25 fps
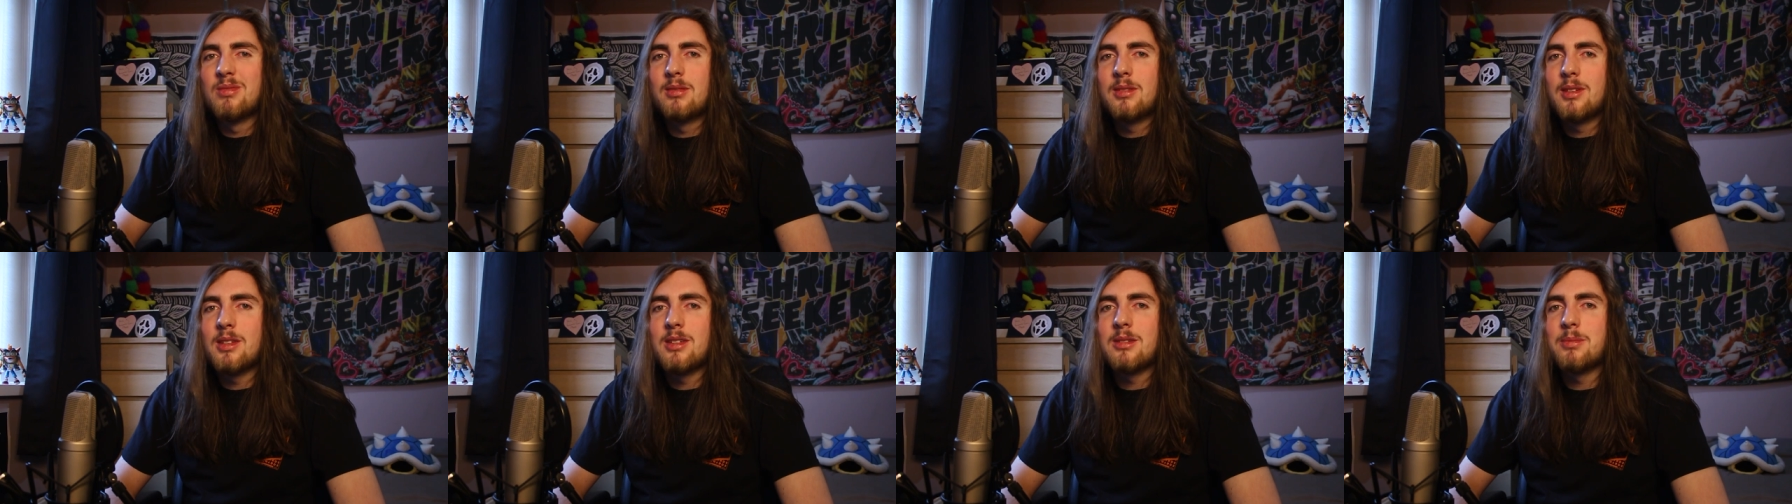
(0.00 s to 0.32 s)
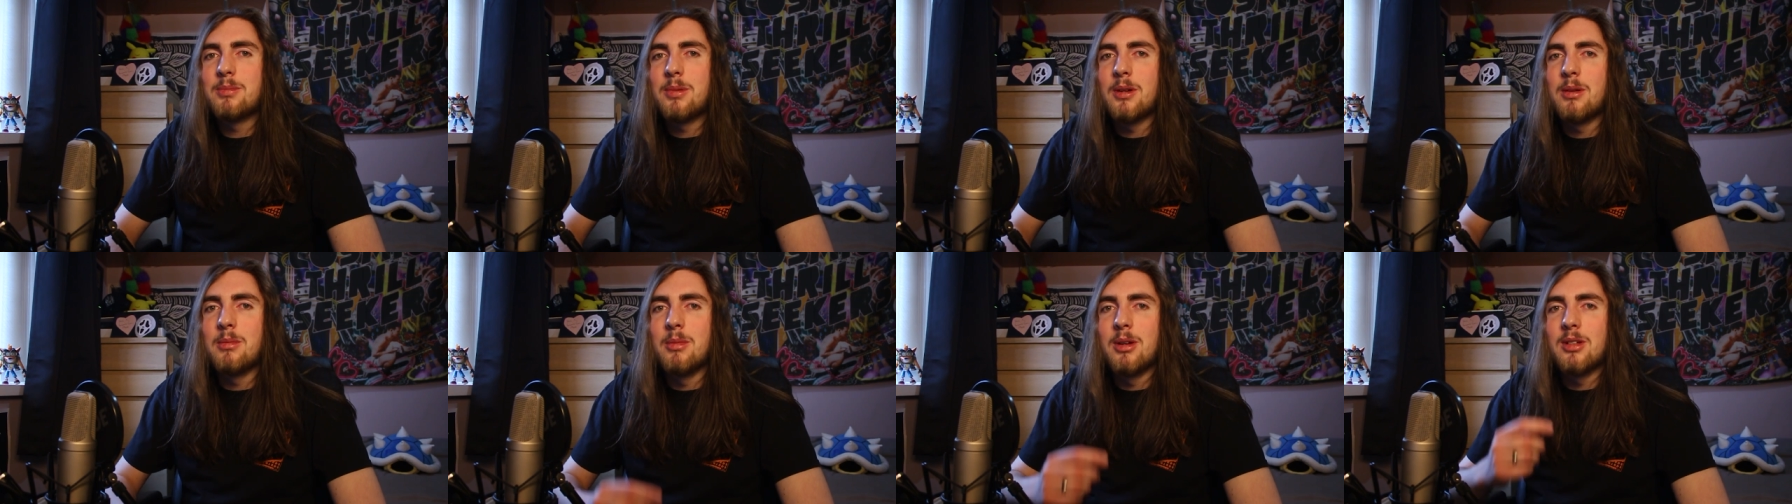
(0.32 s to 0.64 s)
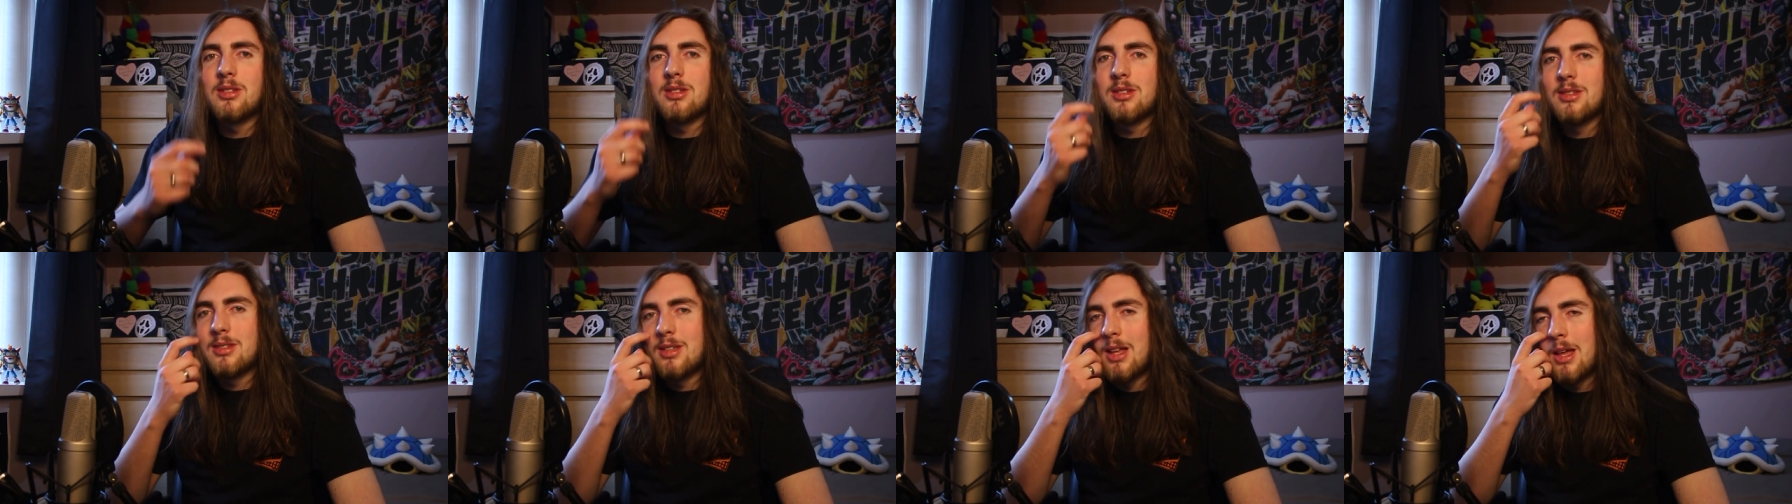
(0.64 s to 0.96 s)

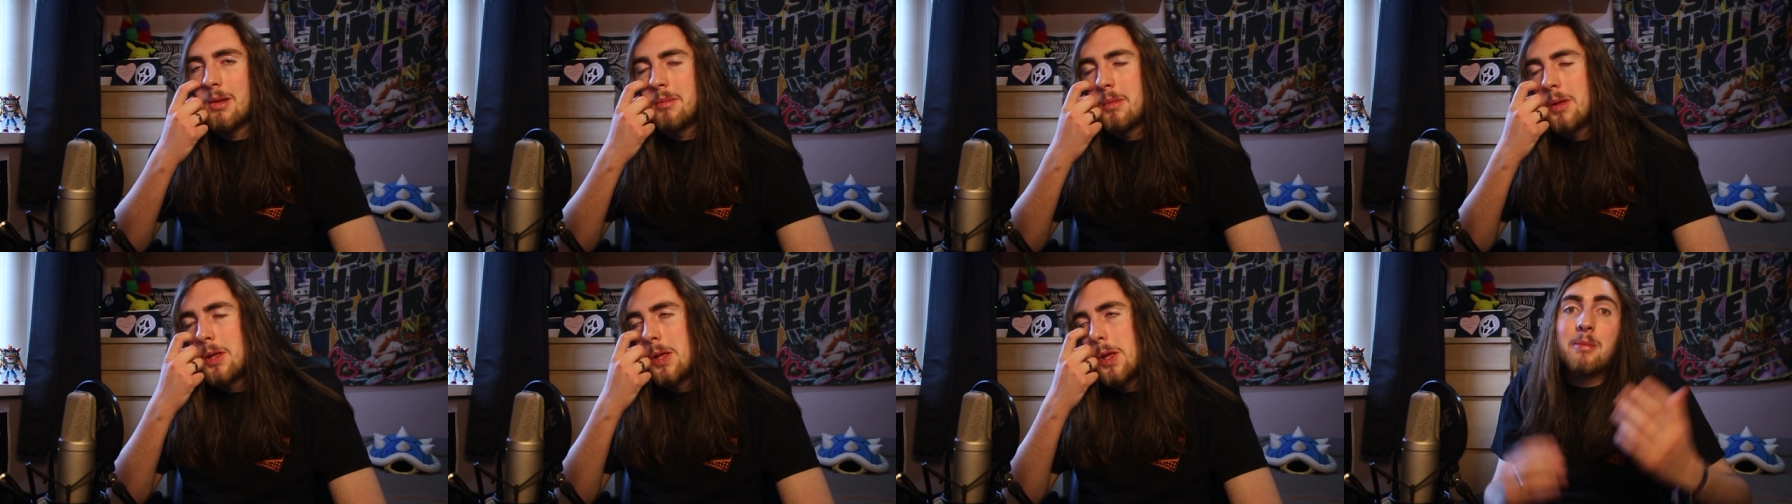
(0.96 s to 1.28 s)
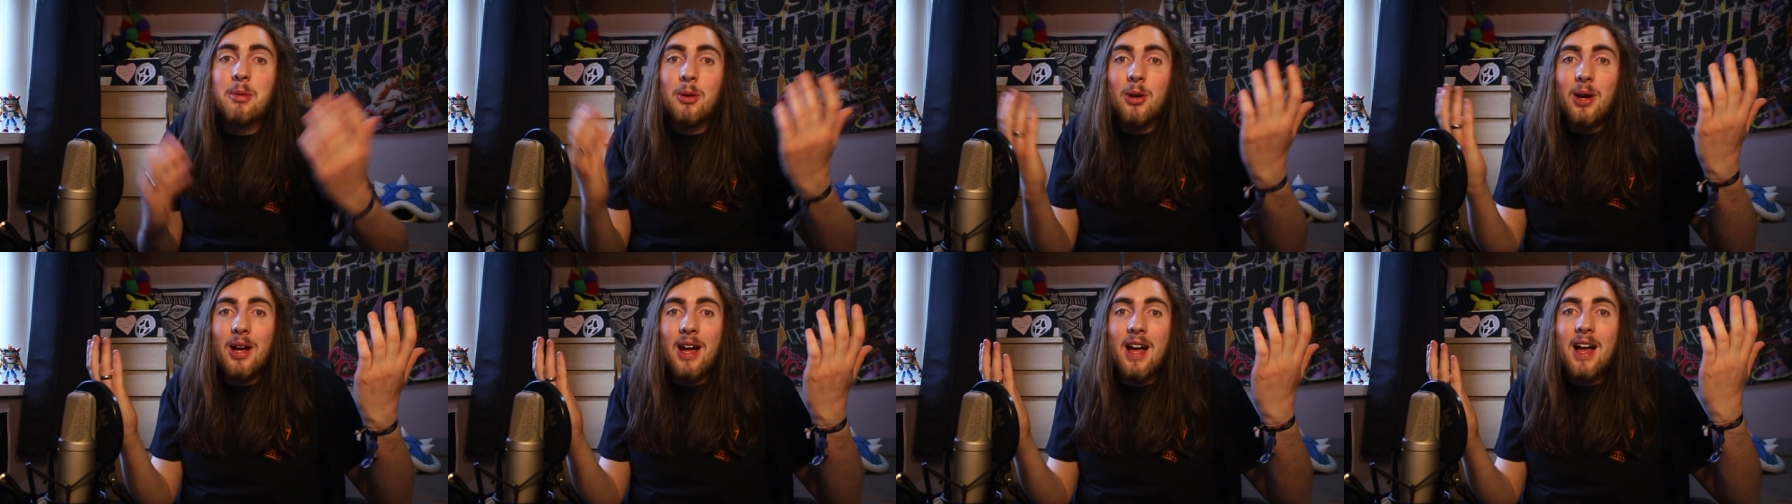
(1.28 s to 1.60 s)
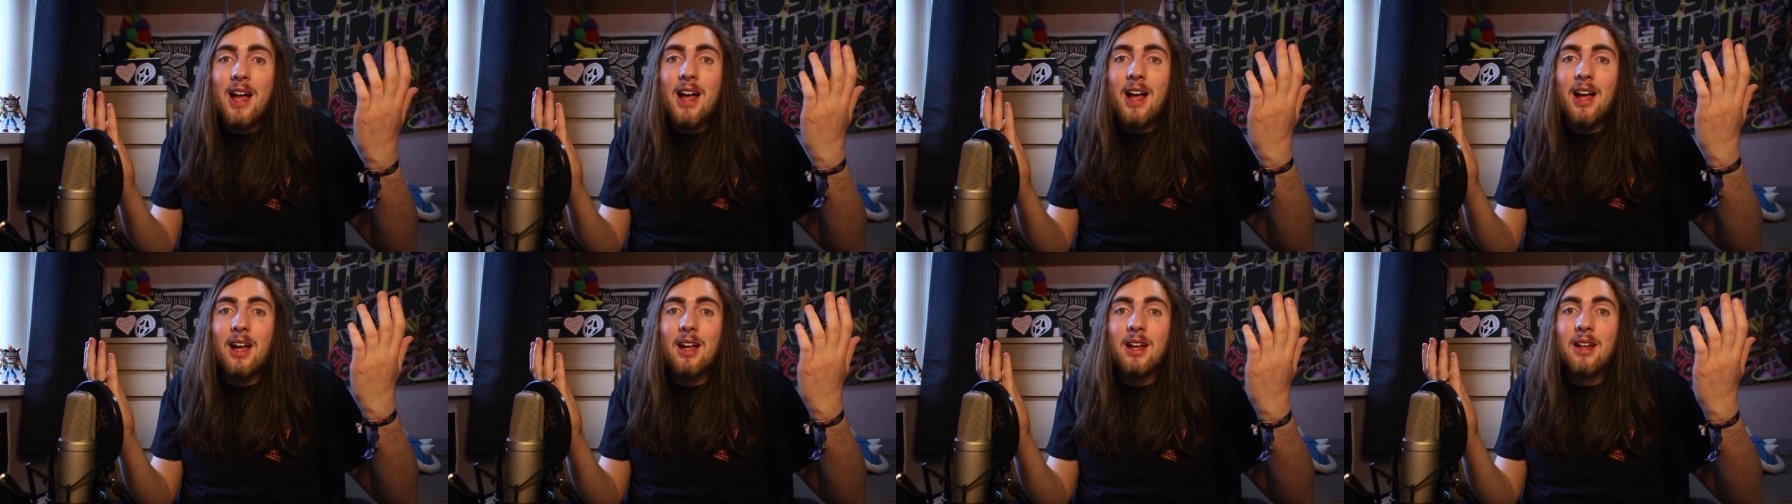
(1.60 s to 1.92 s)
much the same. I bought a
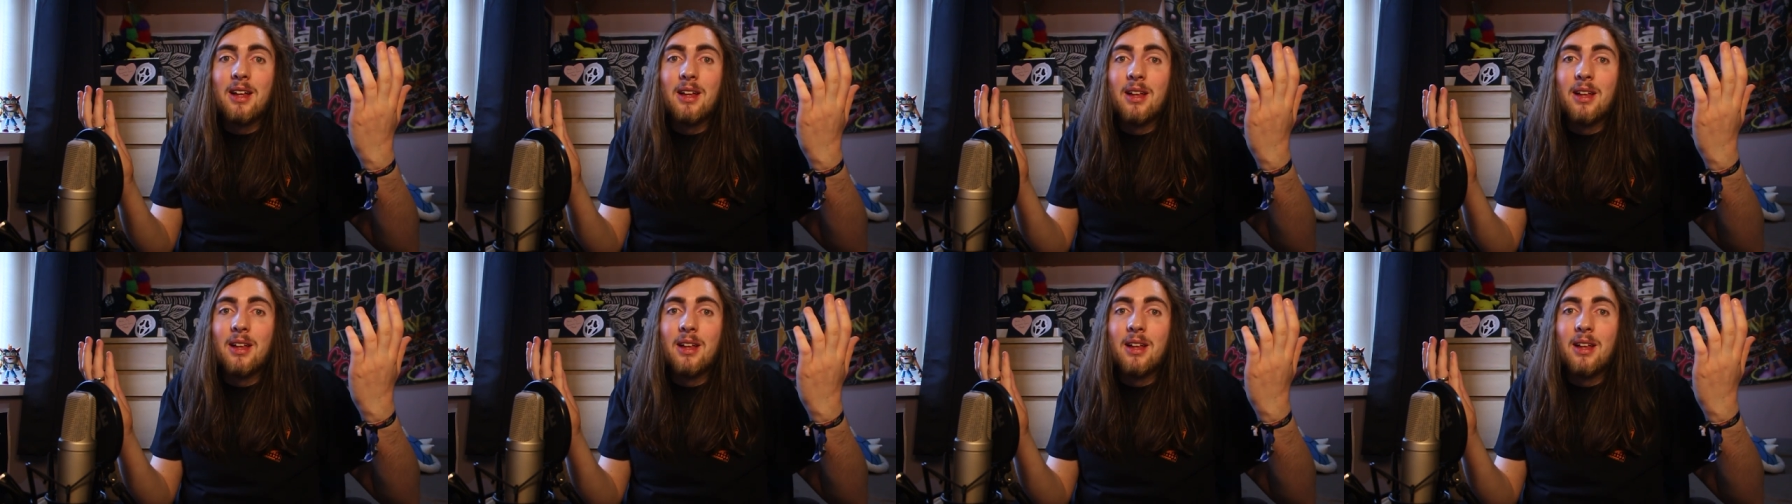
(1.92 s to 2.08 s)
hat.